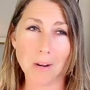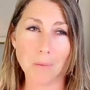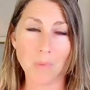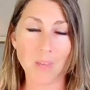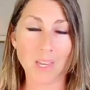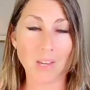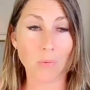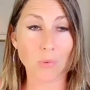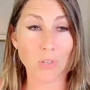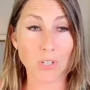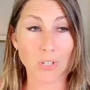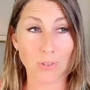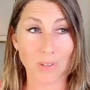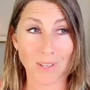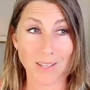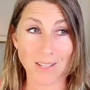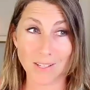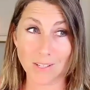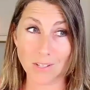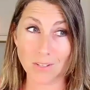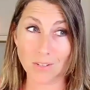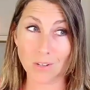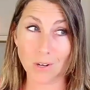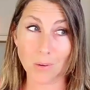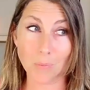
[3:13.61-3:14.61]
I'm like, would you
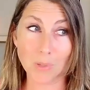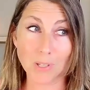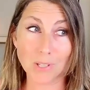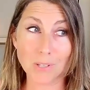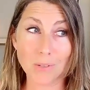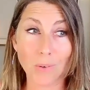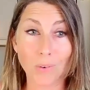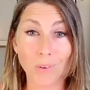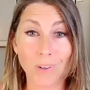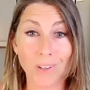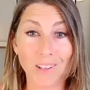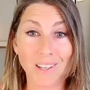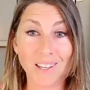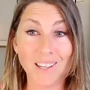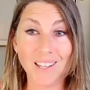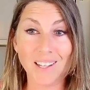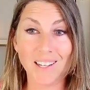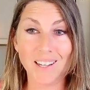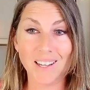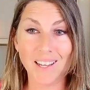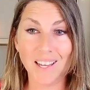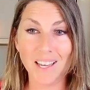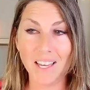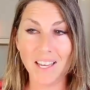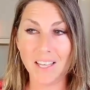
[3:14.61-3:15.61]
like to scrub a toilet?
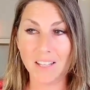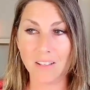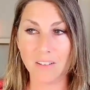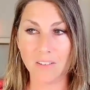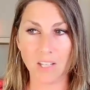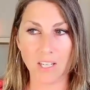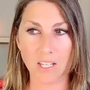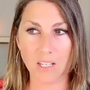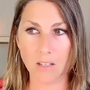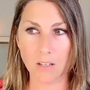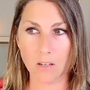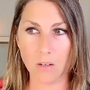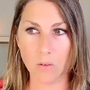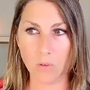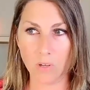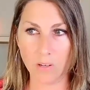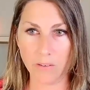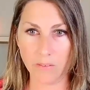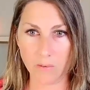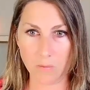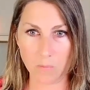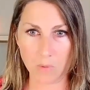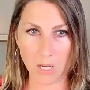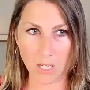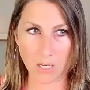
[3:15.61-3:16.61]
And they're like, no,
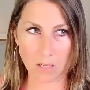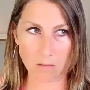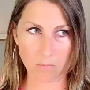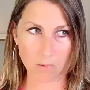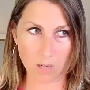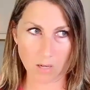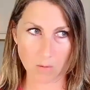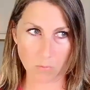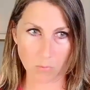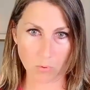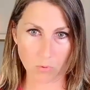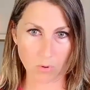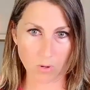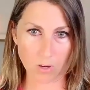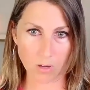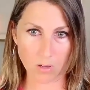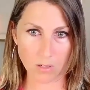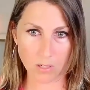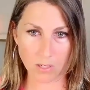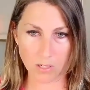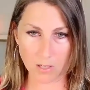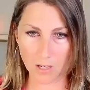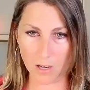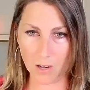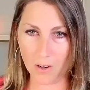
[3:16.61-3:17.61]
never mind. I'm not
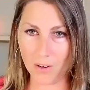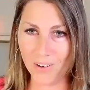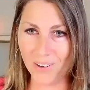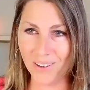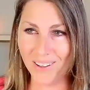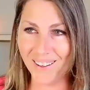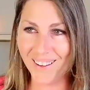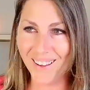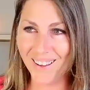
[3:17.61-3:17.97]
bored, you know?